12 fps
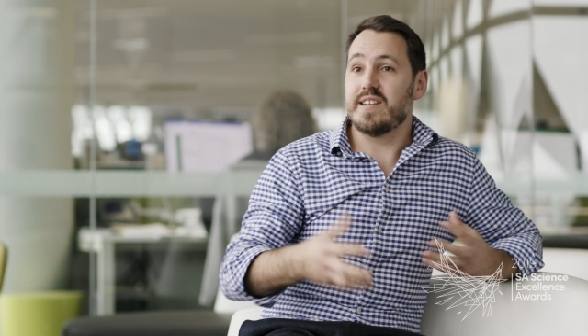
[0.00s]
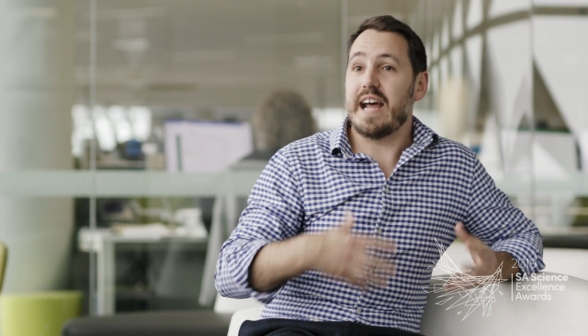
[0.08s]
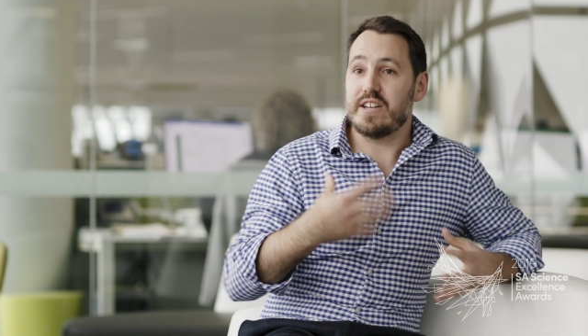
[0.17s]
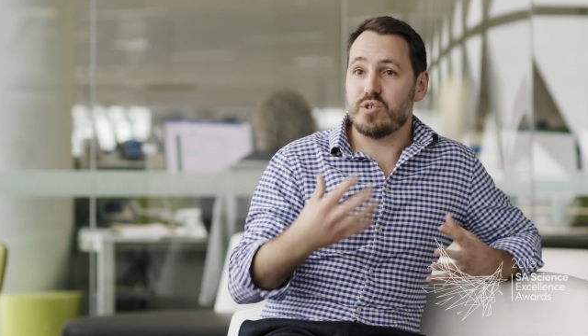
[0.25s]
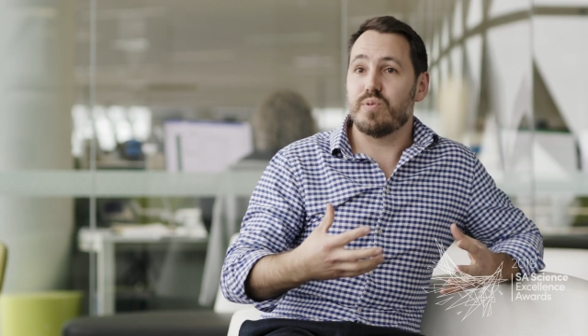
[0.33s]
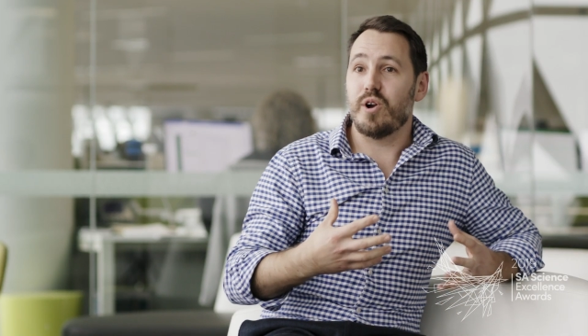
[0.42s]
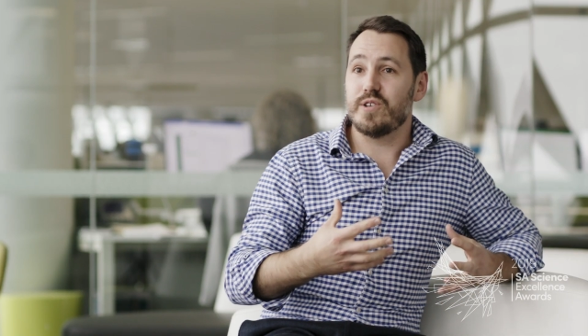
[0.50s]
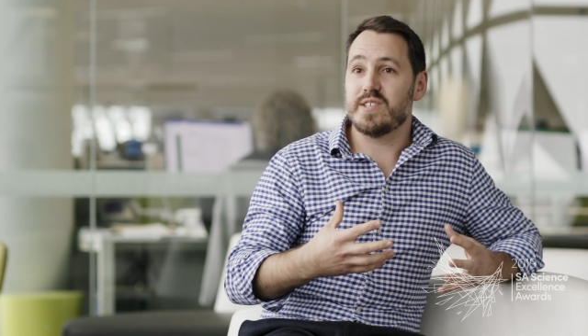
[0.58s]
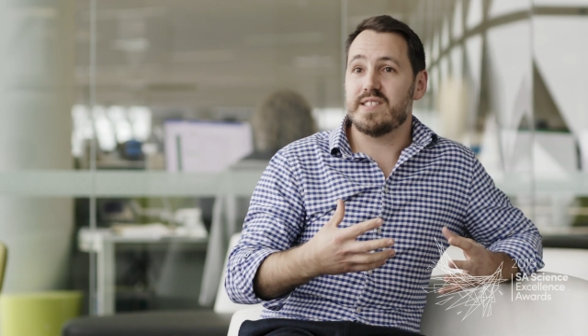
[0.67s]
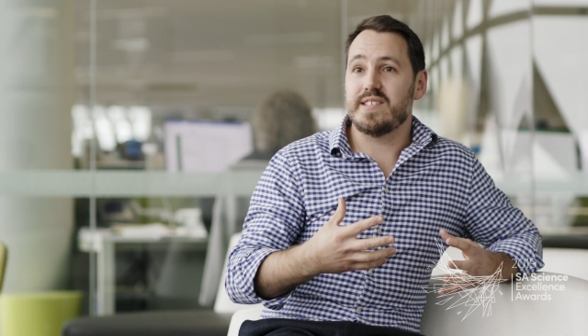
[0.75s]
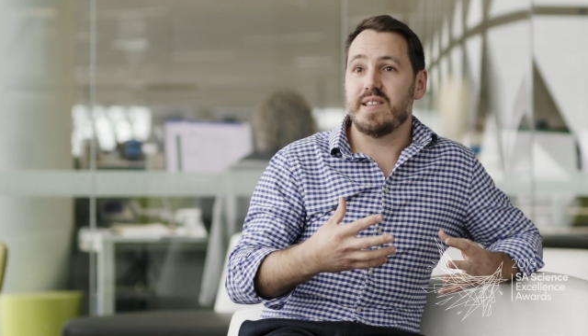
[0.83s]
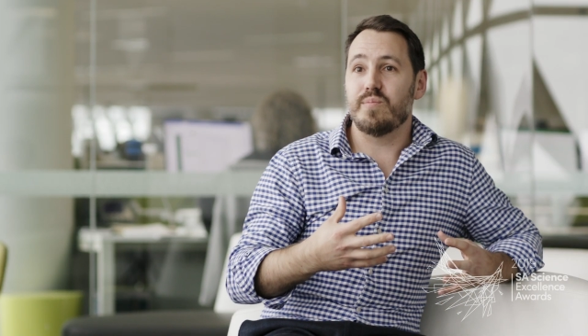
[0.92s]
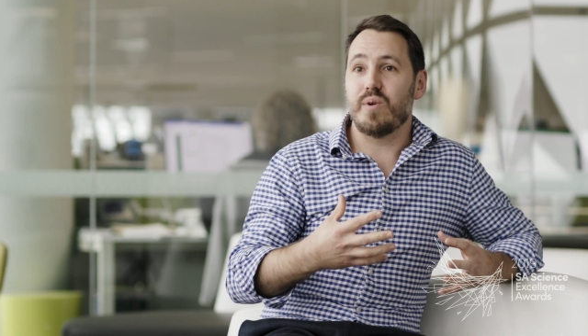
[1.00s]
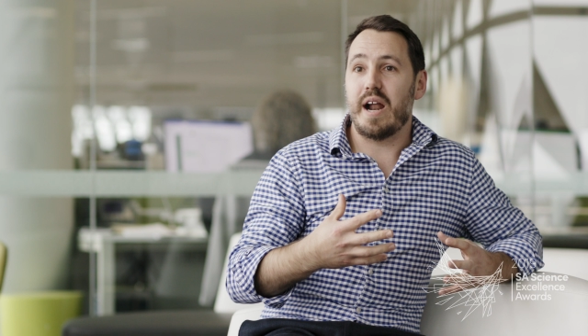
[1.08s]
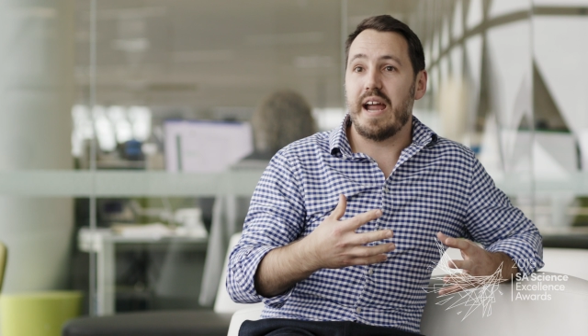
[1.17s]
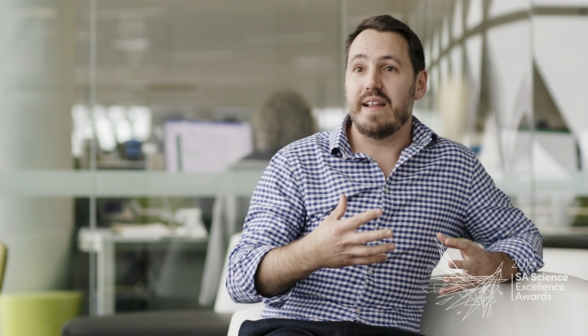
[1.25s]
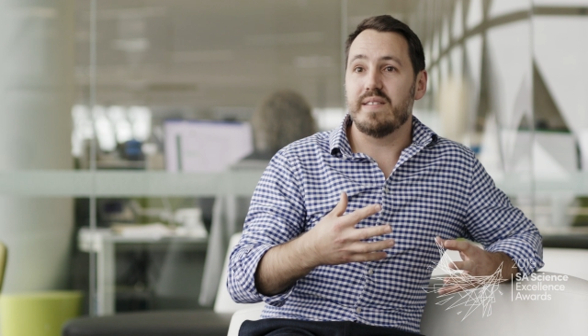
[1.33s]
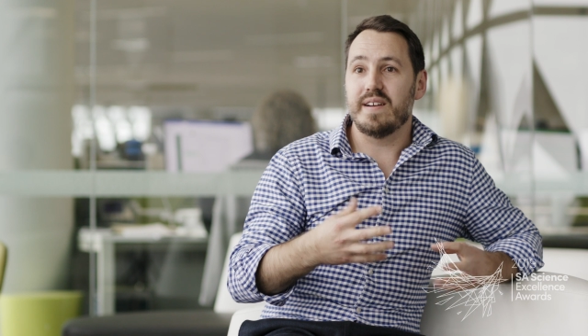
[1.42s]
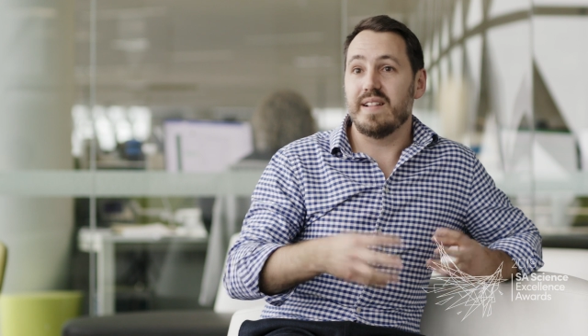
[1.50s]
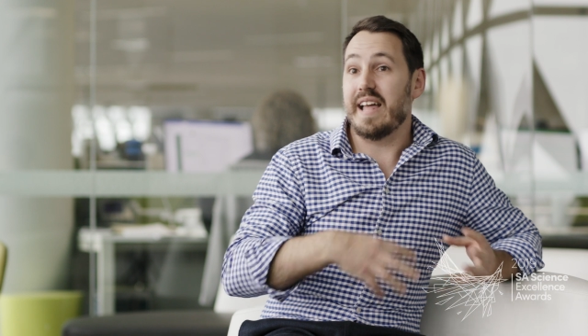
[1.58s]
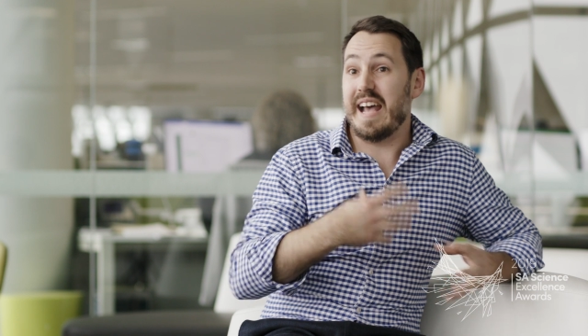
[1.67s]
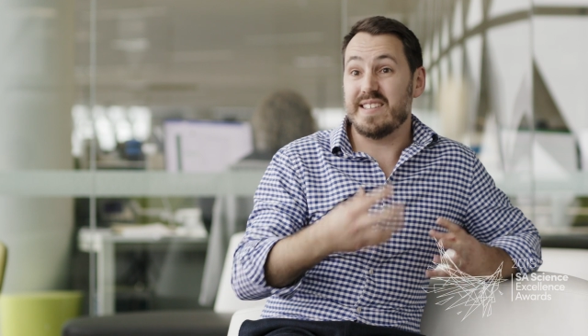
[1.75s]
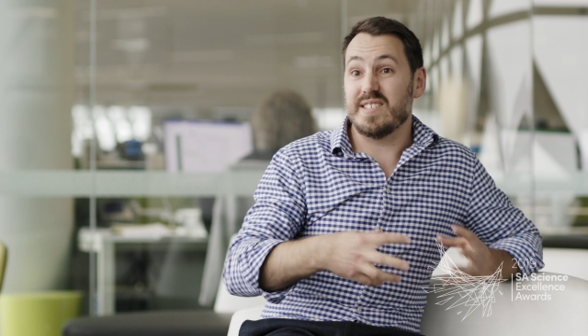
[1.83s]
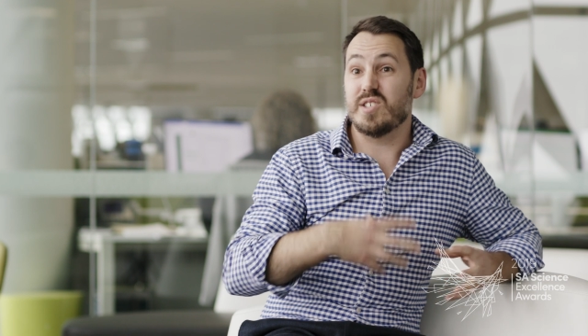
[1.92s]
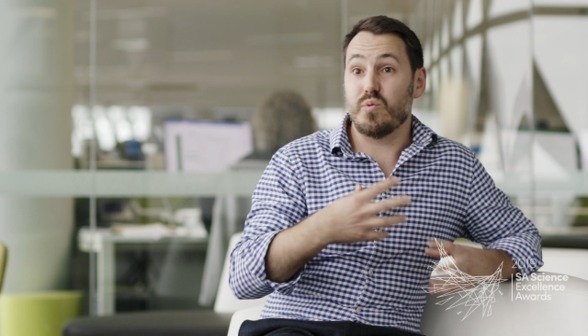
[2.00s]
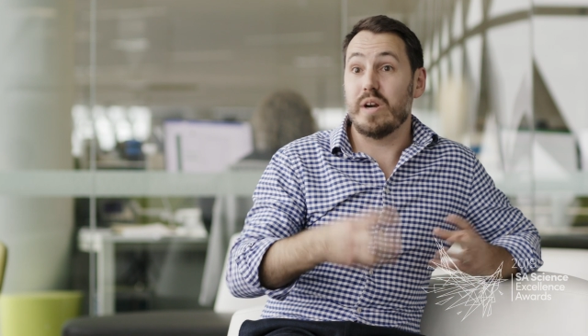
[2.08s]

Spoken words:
a natural process in the brain that allows it to